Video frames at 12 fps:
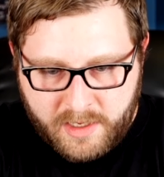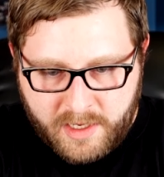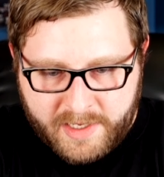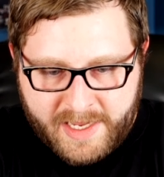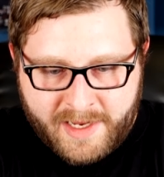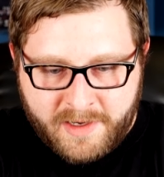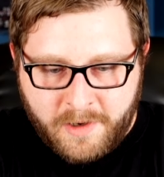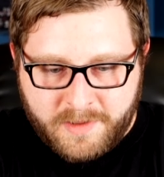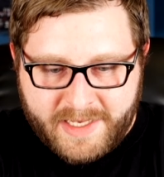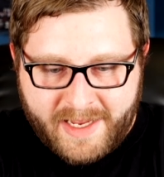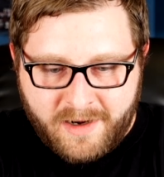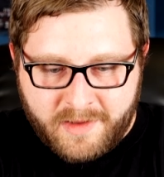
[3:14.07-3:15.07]
Again, no
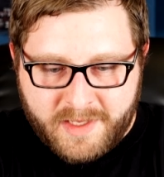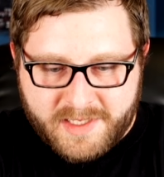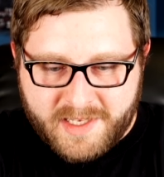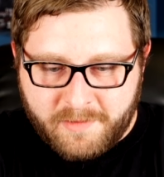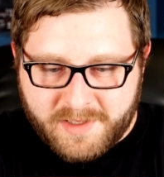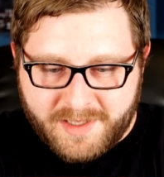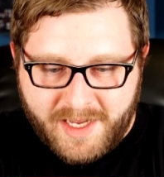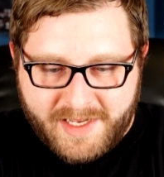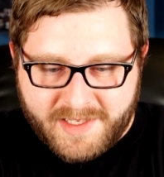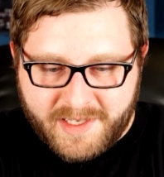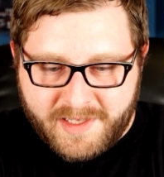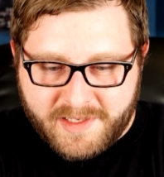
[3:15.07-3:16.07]
date on this. It was
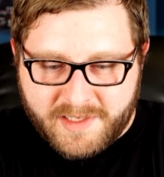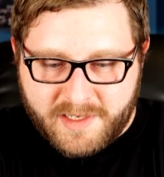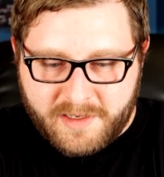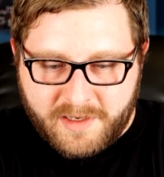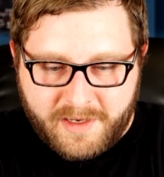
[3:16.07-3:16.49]
licensed.